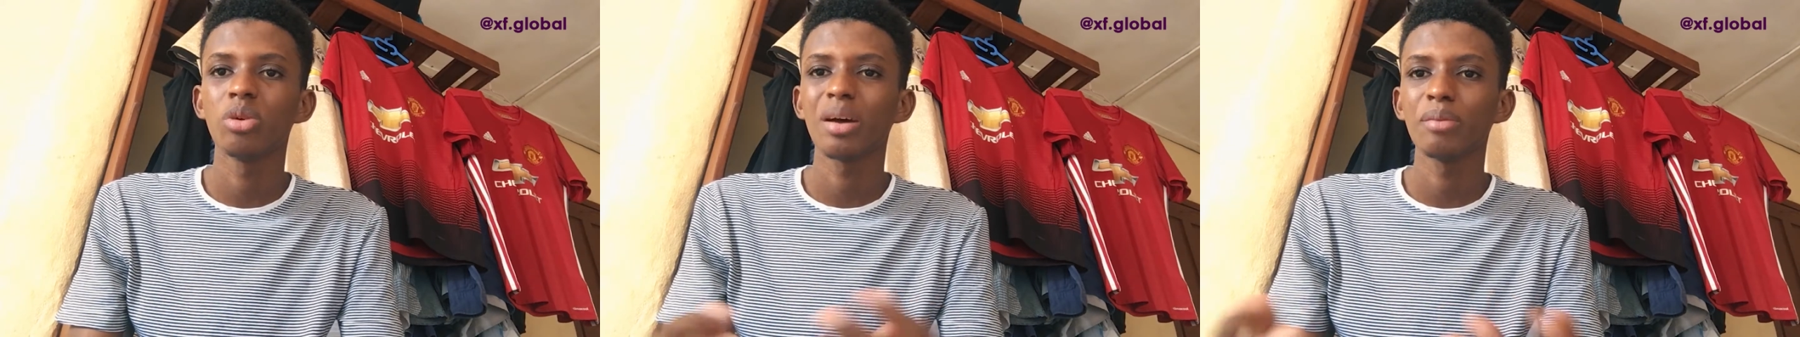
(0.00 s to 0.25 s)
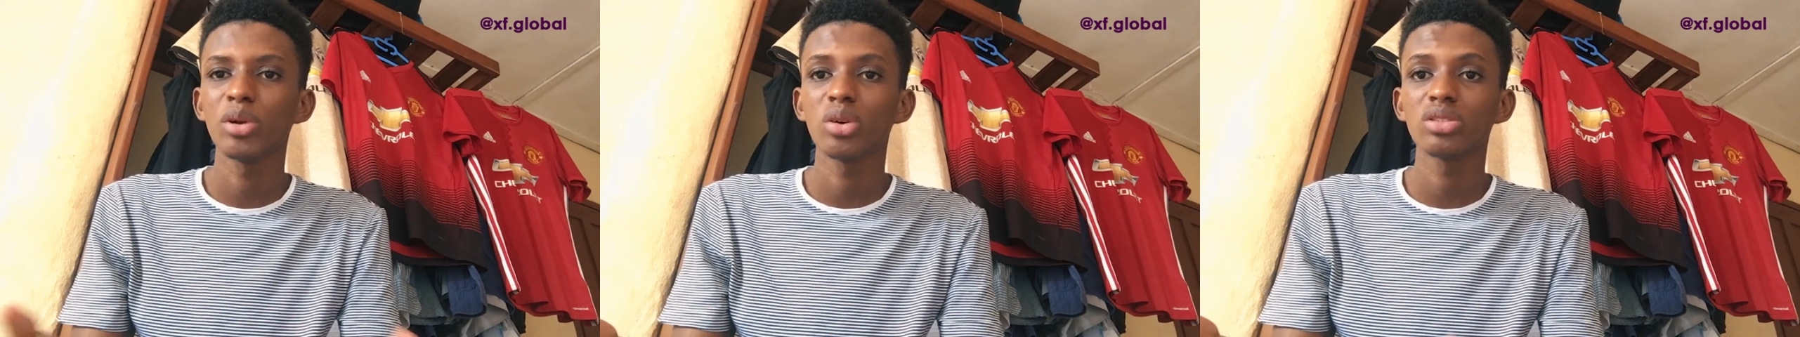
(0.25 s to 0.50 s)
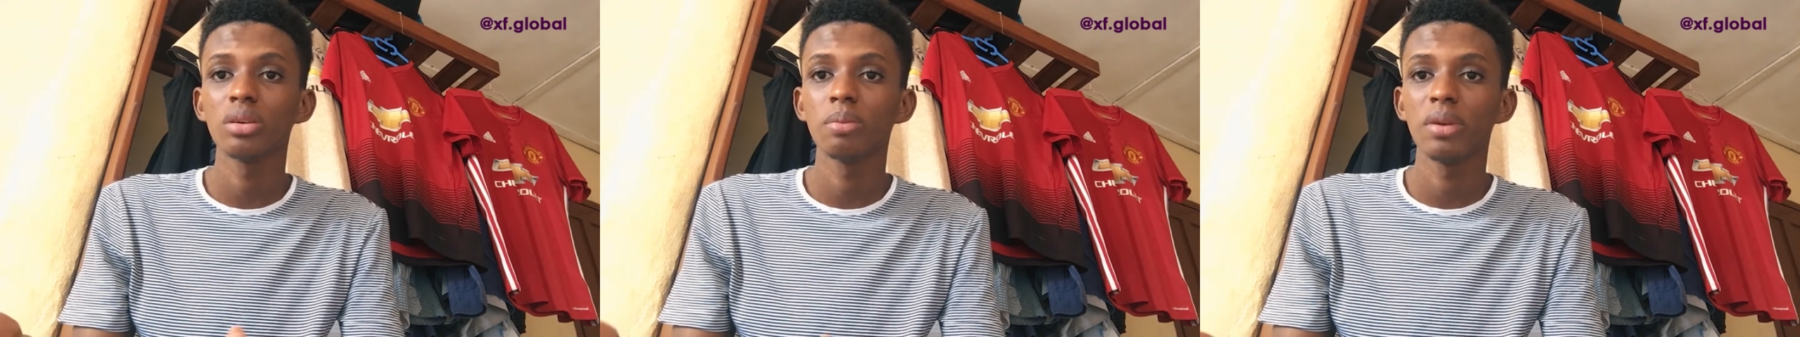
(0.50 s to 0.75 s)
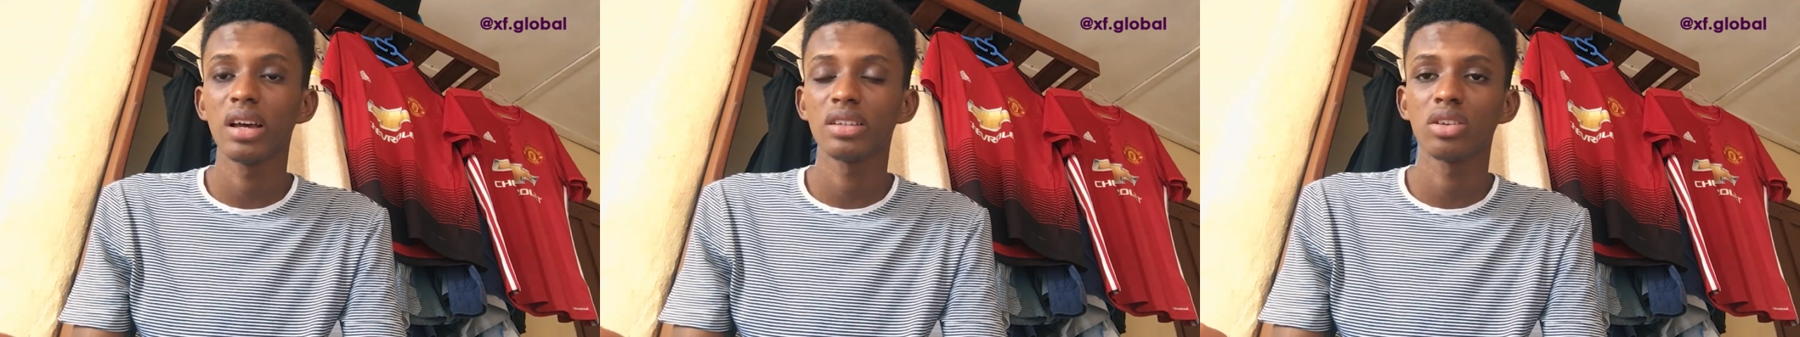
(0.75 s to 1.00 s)
but now because them
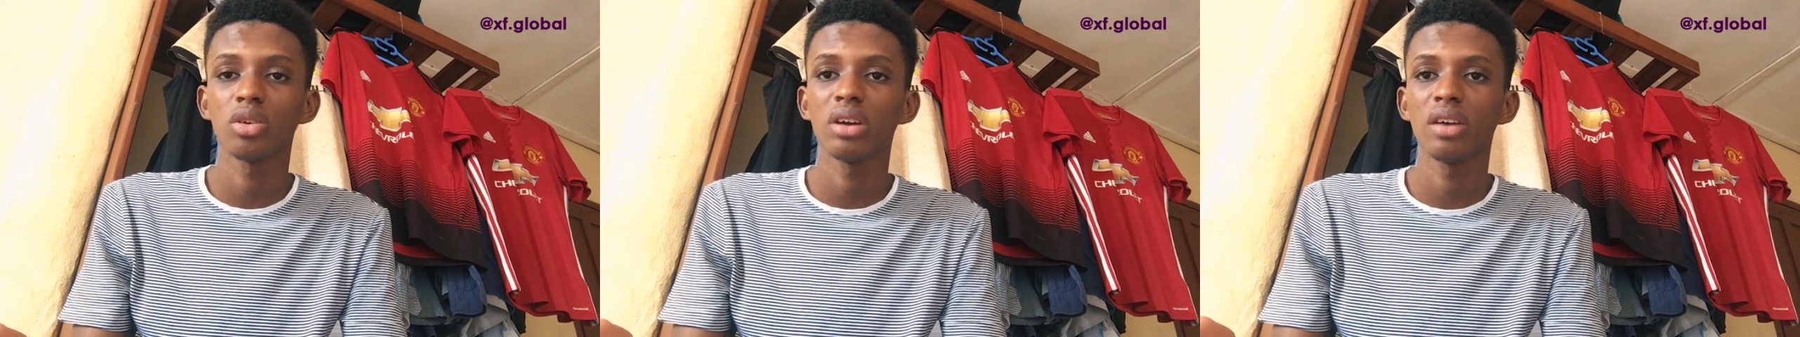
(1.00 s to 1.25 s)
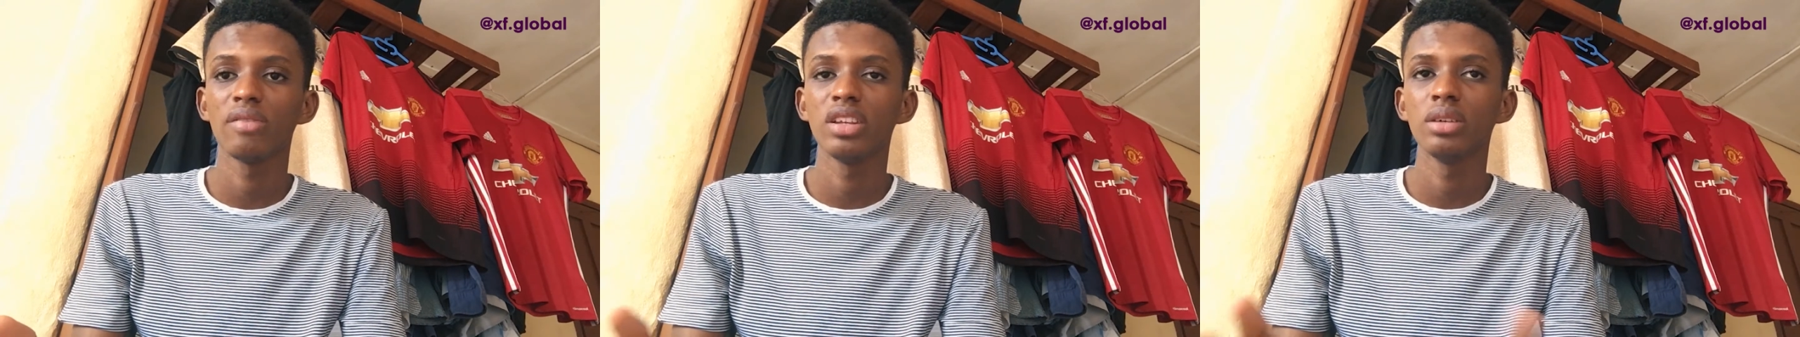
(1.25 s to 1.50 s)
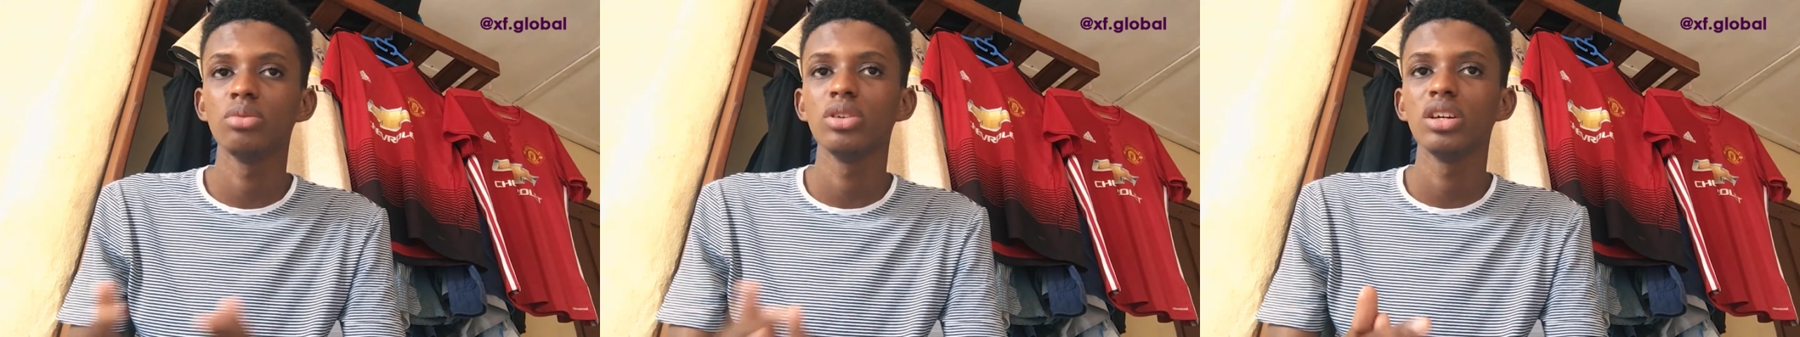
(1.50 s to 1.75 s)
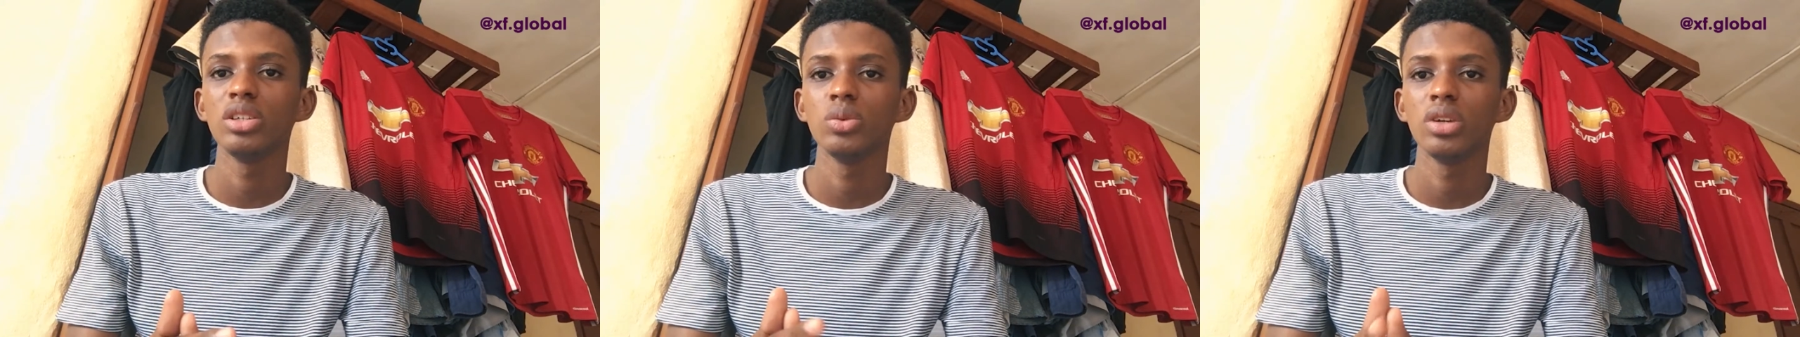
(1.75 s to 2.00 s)
players are not available
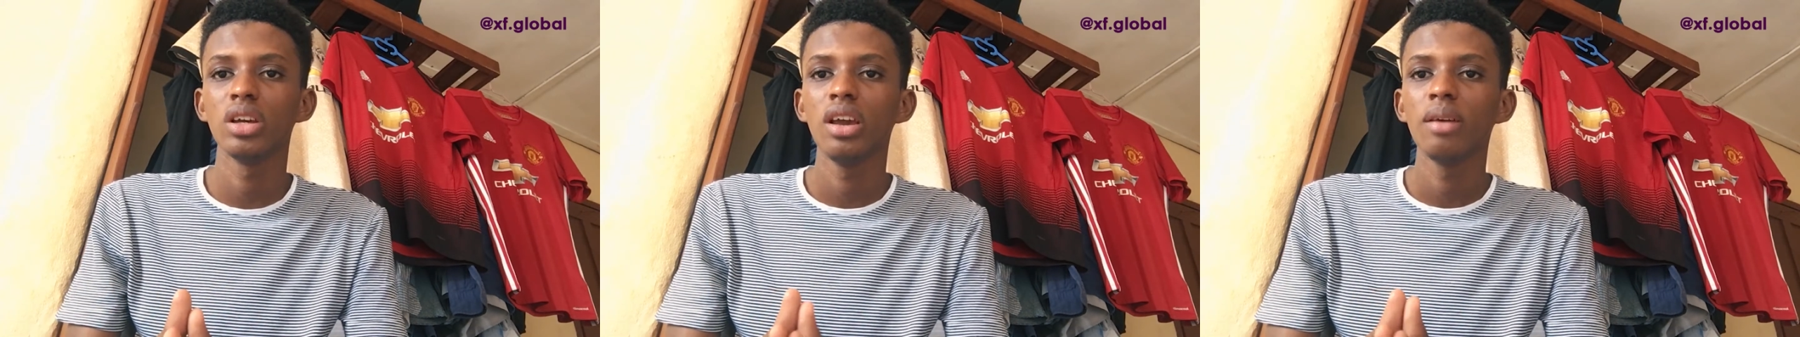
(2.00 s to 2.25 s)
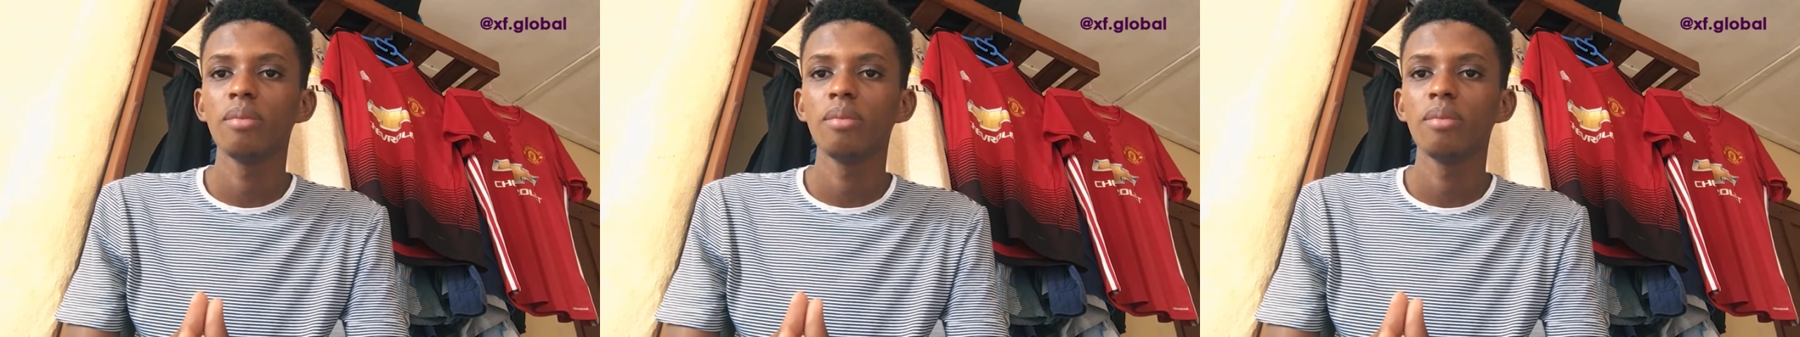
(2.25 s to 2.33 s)
anyway.